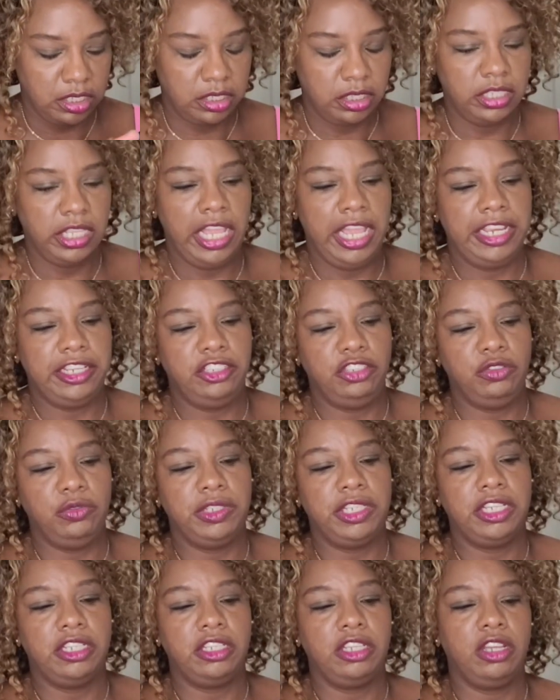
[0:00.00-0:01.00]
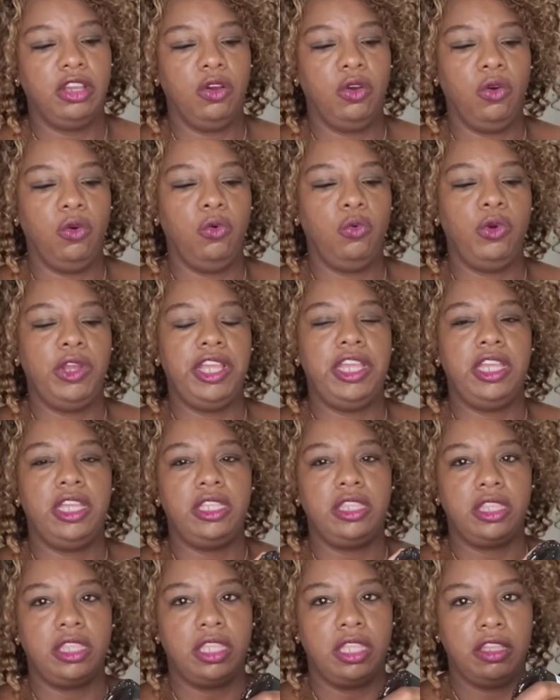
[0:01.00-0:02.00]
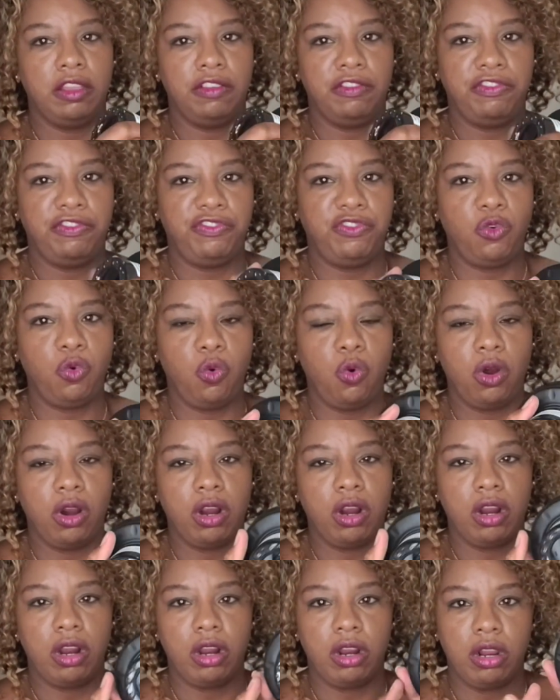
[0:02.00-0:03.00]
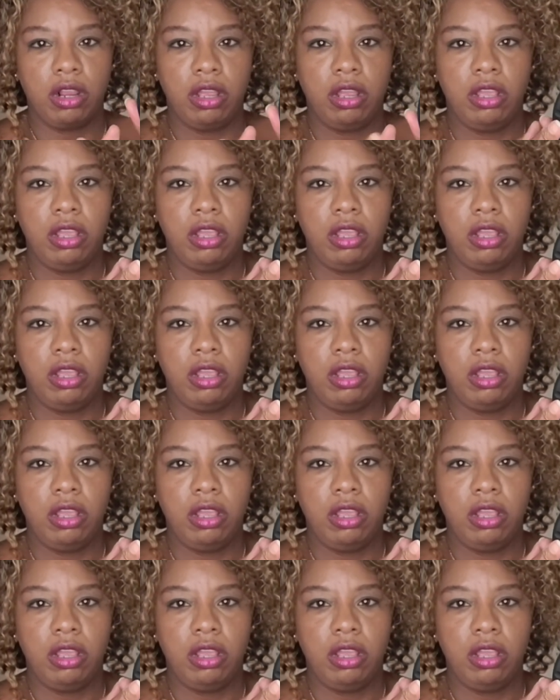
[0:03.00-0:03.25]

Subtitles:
that you can go with for